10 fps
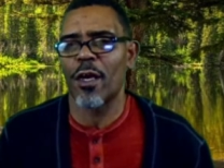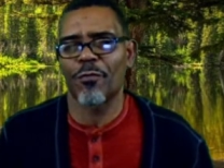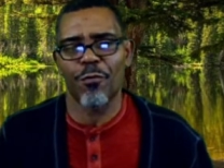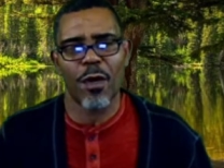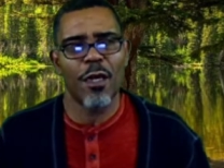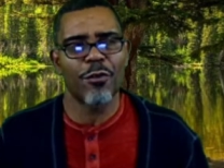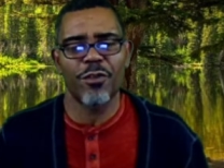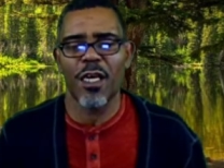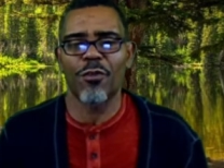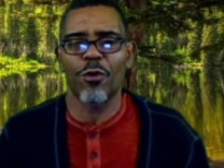And for what I
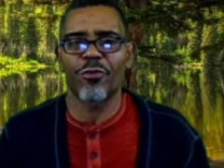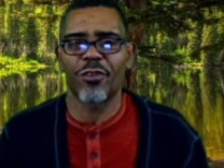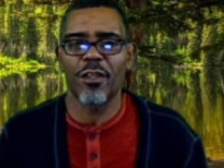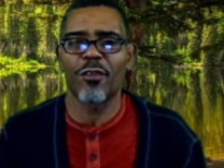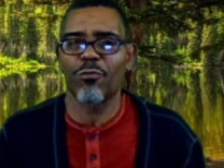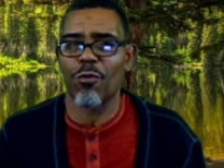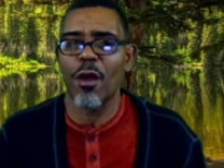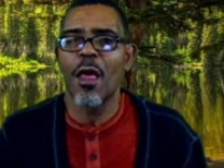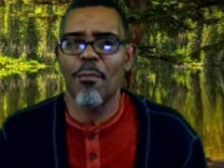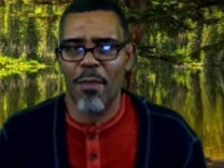understand, those cities were
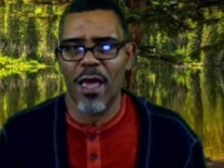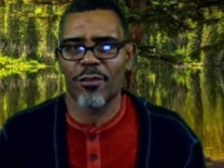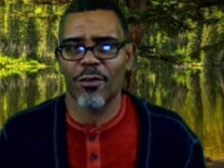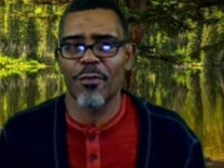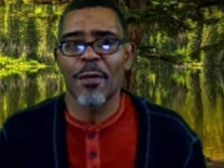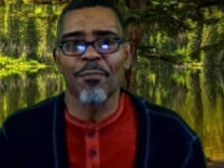massive.